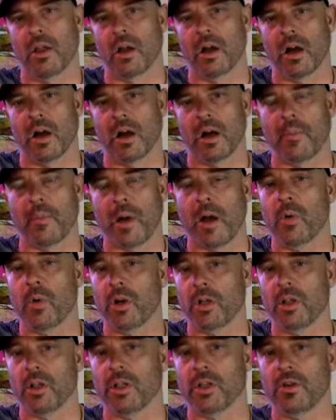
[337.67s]
I want
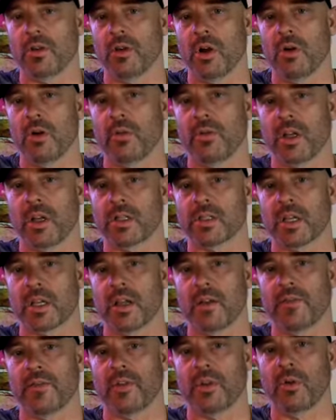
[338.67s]
to let you know that
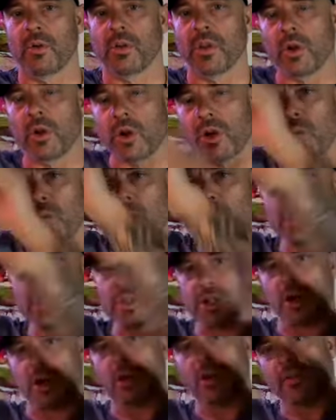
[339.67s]
if you're going to want to
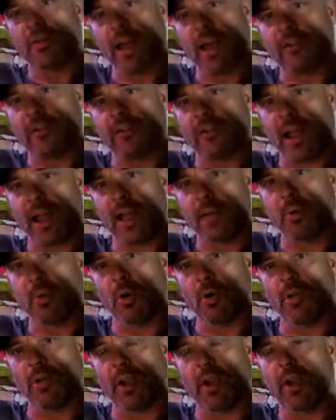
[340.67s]
turn at that
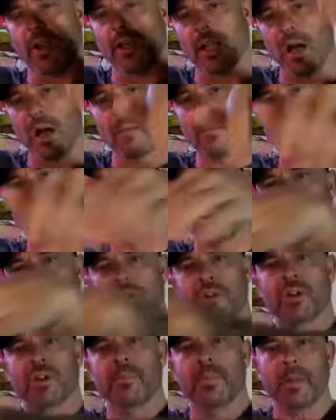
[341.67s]
flagpole there and come in, there
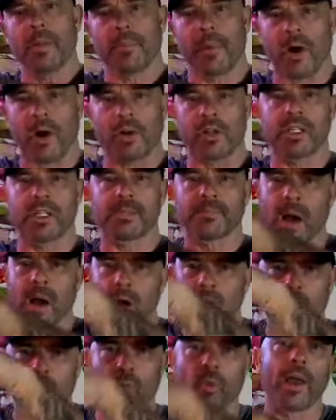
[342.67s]
should be a parking spot
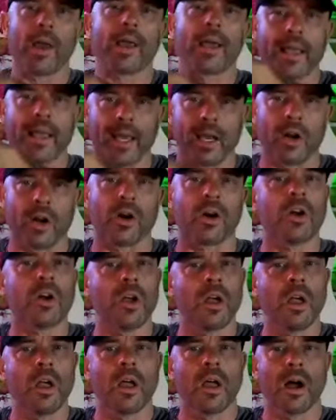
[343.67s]
right here.
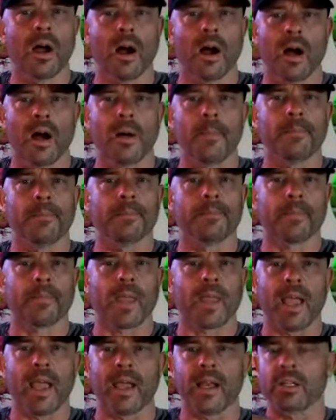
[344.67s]

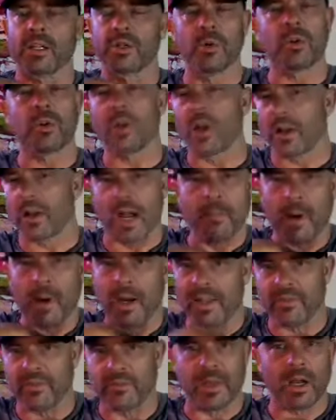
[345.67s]
And at 2 o'clock, I might
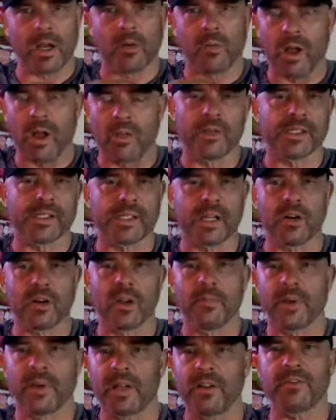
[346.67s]
even be around this area.
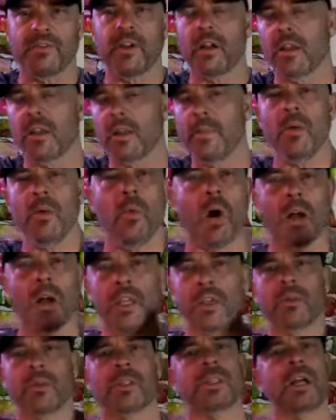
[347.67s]
But if not, let me walk
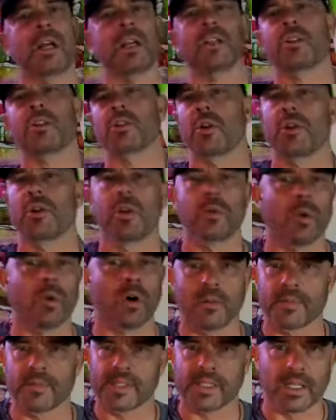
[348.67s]
you inside and show you where
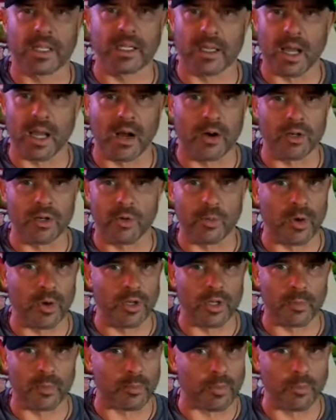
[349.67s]
I'm sitting down and where
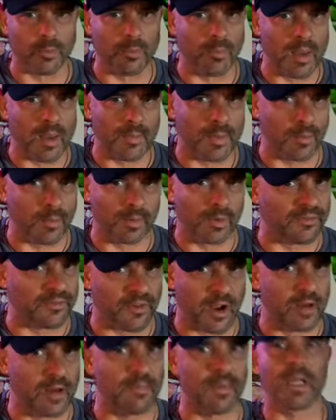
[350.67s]
you can maybe be able to
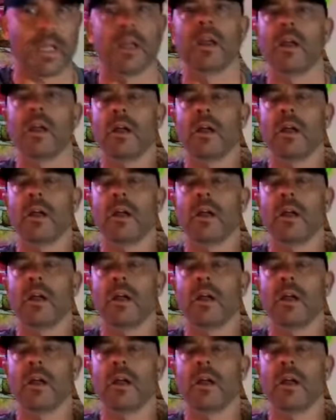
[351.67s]
find me."